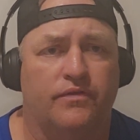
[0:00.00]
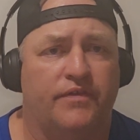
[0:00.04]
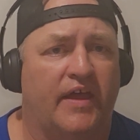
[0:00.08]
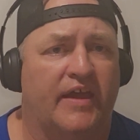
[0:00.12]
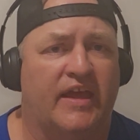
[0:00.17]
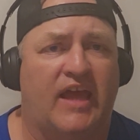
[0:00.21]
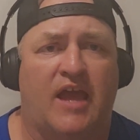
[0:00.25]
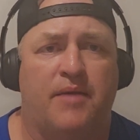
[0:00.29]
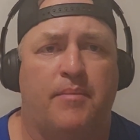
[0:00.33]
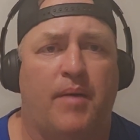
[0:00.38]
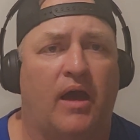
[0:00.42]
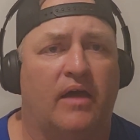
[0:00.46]
They
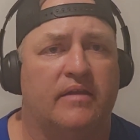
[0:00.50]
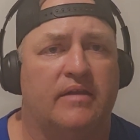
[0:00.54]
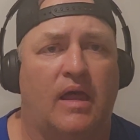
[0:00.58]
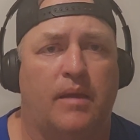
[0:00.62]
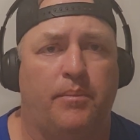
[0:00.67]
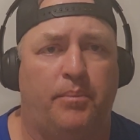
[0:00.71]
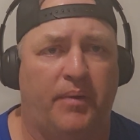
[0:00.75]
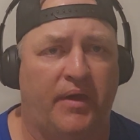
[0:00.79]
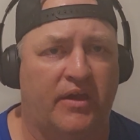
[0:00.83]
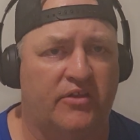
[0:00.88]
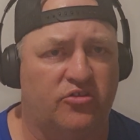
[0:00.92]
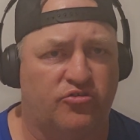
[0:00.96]
came out and they
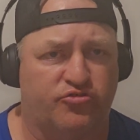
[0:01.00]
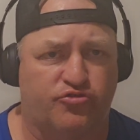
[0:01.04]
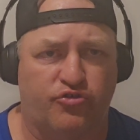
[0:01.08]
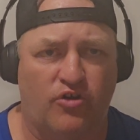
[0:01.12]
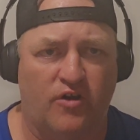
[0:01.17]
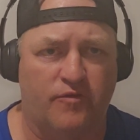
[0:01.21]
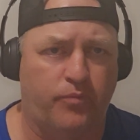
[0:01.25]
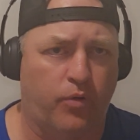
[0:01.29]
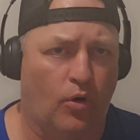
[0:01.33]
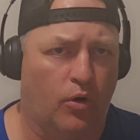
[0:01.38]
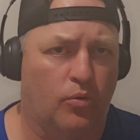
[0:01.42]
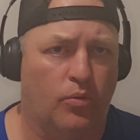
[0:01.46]
beat
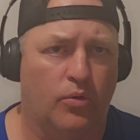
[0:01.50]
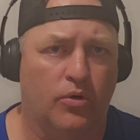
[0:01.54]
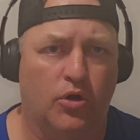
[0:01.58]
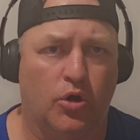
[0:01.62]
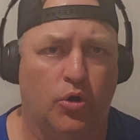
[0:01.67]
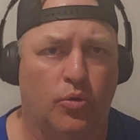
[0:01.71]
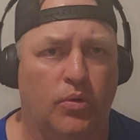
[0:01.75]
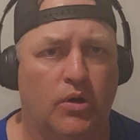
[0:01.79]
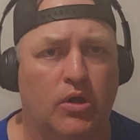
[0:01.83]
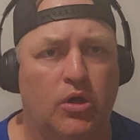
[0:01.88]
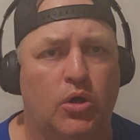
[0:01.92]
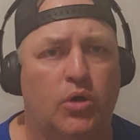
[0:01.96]
Shreveport
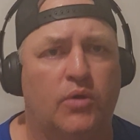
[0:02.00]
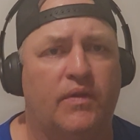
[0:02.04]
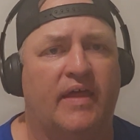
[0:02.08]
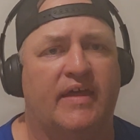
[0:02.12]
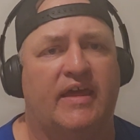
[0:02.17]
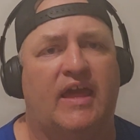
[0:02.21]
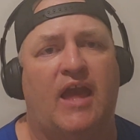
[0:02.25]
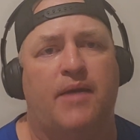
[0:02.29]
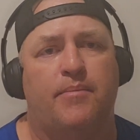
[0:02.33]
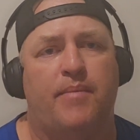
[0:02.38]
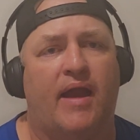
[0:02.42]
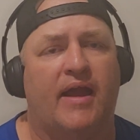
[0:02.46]
Rougarou. They
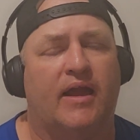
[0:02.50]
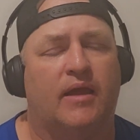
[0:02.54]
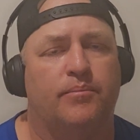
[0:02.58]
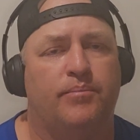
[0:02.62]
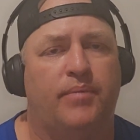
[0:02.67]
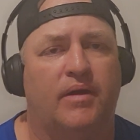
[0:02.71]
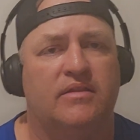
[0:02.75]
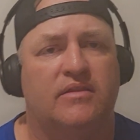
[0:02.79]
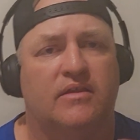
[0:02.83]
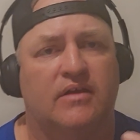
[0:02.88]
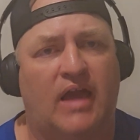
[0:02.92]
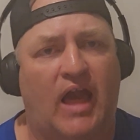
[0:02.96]
came back and
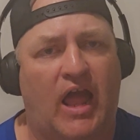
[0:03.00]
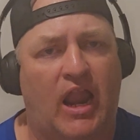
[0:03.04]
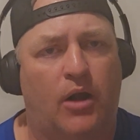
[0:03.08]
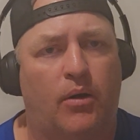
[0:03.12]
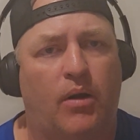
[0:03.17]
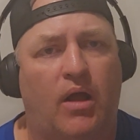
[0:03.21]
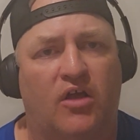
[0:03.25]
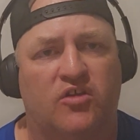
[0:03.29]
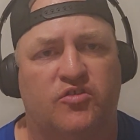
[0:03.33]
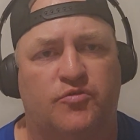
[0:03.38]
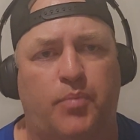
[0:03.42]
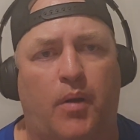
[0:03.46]
beat the
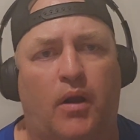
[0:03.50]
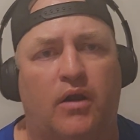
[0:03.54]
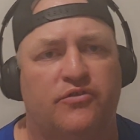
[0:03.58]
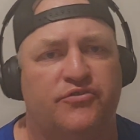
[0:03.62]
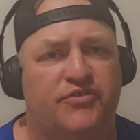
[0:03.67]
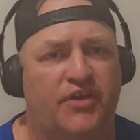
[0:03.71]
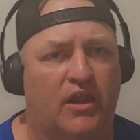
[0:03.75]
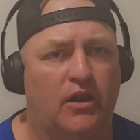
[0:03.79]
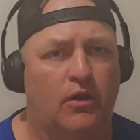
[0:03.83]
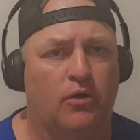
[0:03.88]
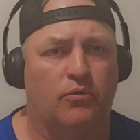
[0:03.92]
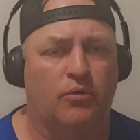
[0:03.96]
Colorado
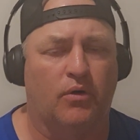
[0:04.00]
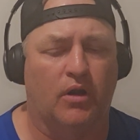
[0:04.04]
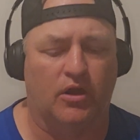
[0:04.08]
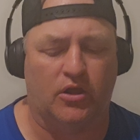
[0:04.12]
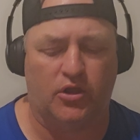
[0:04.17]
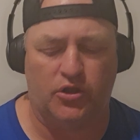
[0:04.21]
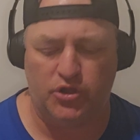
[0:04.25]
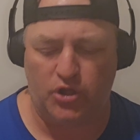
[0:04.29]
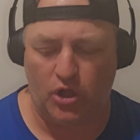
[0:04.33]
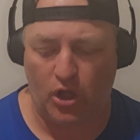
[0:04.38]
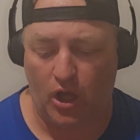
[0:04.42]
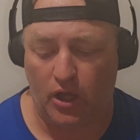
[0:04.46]
Spartans. They were
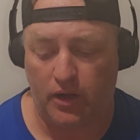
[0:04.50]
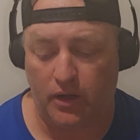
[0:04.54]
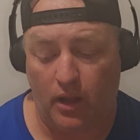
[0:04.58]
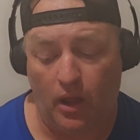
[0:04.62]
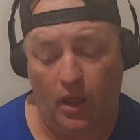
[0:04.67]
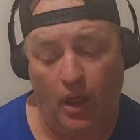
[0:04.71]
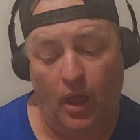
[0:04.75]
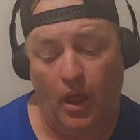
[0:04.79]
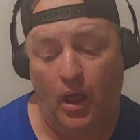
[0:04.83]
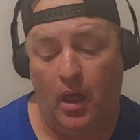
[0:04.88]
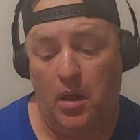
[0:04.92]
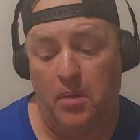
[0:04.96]
looking good.
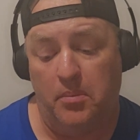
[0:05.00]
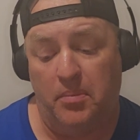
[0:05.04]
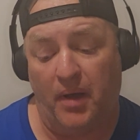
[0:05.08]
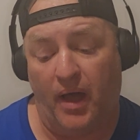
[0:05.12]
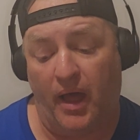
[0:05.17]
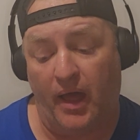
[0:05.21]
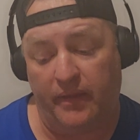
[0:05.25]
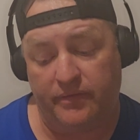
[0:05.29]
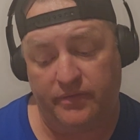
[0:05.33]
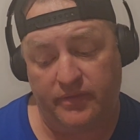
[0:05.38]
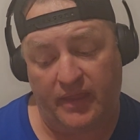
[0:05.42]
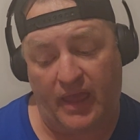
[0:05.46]

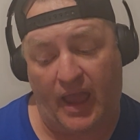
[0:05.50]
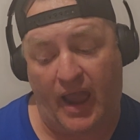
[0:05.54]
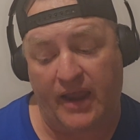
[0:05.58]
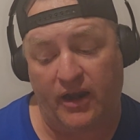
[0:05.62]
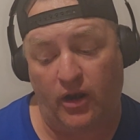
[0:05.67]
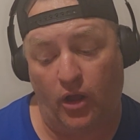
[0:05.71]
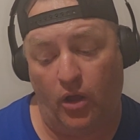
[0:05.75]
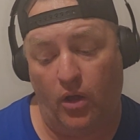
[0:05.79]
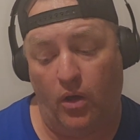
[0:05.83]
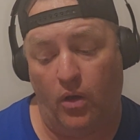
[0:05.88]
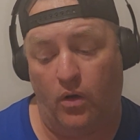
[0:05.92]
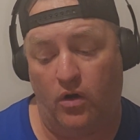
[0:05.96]
But the
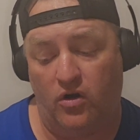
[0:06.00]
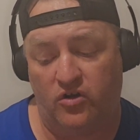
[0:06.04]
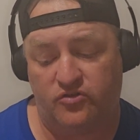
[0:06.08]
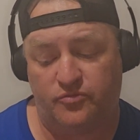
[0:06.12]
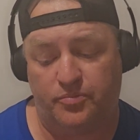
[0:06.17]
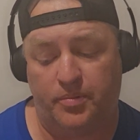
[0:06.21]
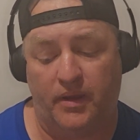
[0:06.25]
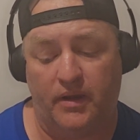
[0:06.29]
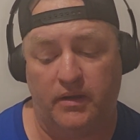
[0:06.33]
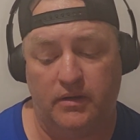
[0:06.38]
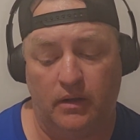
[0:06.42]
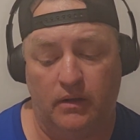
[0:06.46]
Idaho
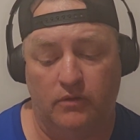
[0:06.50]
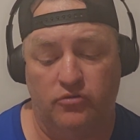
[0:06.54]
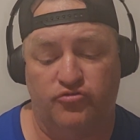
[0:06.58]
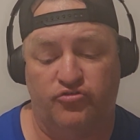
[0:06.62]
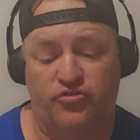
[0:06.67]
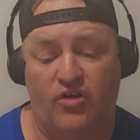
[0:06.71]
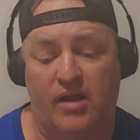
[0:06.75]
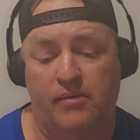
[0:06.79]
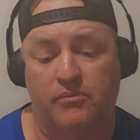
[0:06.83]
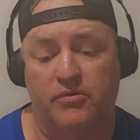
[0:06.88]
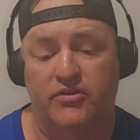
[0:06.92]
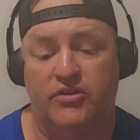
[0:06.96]
Horsemen
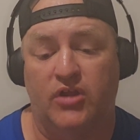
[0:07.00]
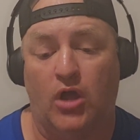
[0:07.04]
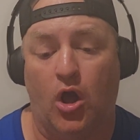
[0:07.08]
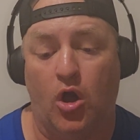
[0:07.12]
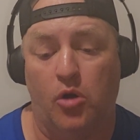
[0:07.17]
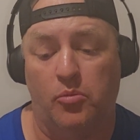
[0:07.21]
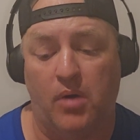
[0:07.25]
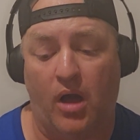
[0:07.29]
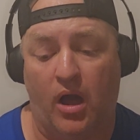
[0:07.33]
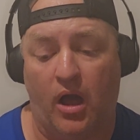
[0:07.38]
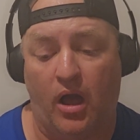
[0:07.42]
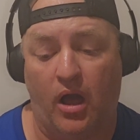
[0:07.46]
traveled to
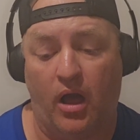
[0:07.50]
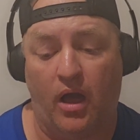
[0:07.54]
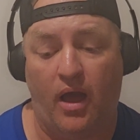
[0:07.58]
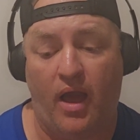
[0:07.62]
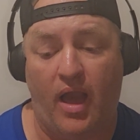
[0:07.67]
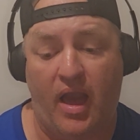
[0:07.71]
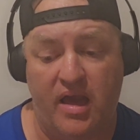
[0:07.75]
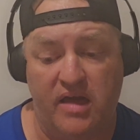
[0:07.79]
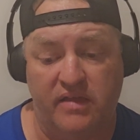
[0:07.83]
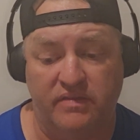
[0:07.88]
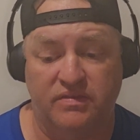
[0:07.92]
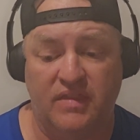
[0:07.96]

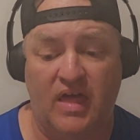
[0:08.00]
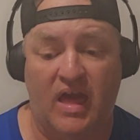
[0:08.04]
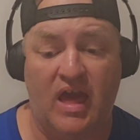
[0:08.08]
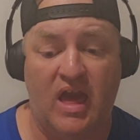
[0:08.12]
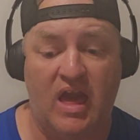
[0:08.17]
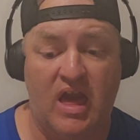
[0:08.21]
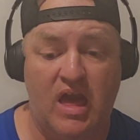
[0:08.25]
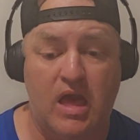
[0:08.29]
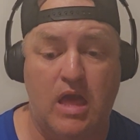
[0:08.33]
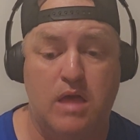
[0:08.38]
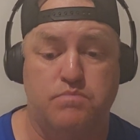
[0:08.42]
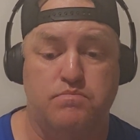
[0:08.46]
Omaha, and
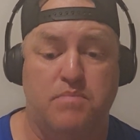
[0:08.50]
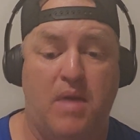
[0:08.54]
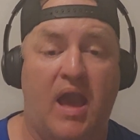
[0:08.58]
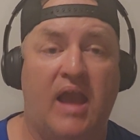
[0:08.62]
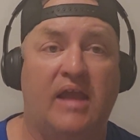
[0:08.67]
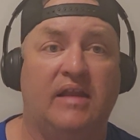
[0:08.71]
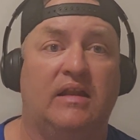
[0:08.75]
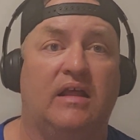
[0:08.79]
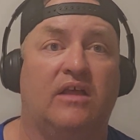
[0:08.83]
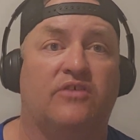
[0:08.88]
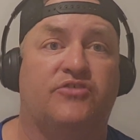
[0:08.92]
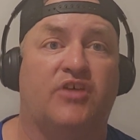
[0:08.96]
they
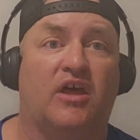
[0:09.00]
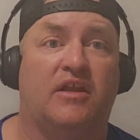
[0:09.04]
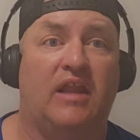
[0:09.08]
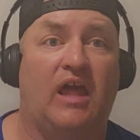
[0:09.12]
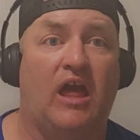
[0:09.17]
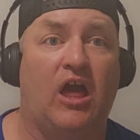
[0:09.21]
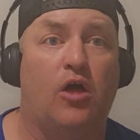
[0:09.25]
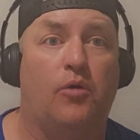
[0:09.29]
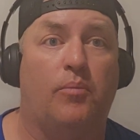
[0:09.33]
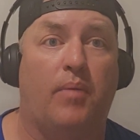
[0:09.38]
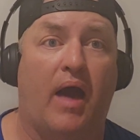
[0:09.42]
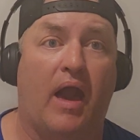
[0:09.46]
made this a
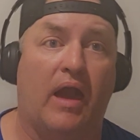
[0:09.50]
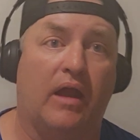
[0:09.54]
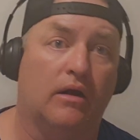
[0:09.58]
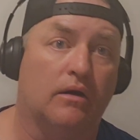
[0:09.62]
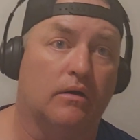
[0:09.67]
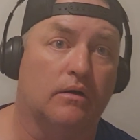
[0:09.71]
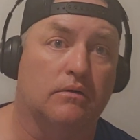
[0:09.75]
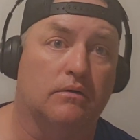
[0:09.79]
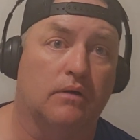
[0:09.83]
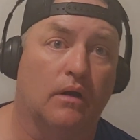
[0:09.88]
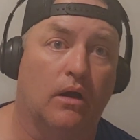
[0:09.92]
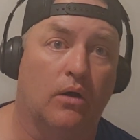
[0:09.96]
nail-biter,
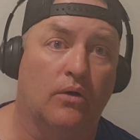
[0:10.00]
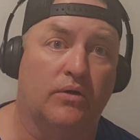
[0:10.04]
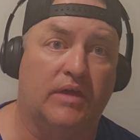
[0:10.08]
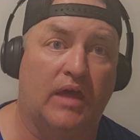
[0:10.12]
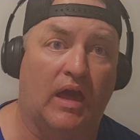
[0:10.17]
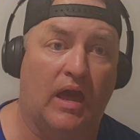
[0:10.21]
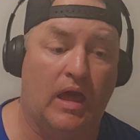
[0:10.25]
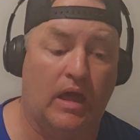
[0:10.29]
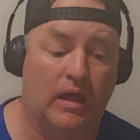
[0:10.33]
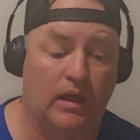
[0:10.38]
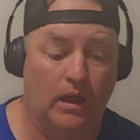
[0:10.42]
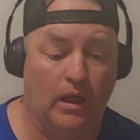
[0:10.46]

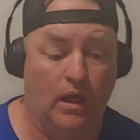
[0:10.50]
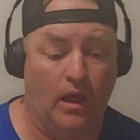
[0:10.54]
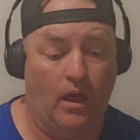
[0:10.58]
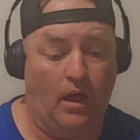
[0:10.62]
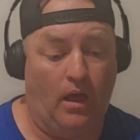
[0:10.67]
okay?